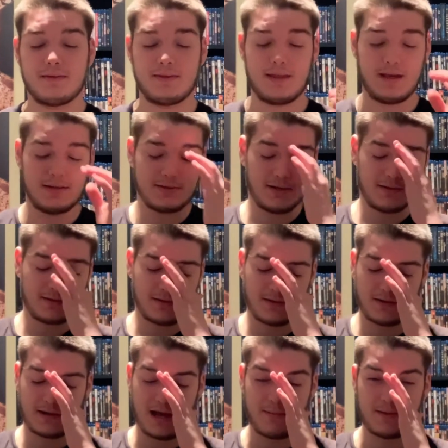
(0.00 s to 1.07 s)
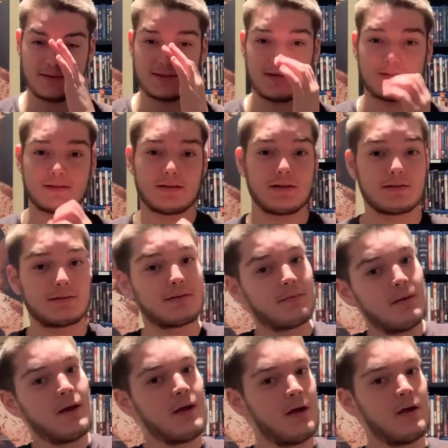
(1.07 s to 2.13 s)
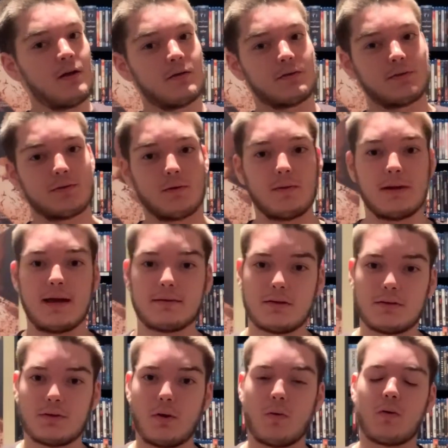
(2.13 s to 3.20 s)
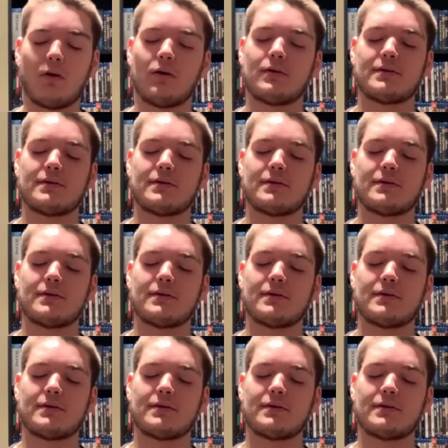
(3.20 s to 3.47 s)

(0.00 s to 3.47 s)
they took their common sense and just threw it out the door.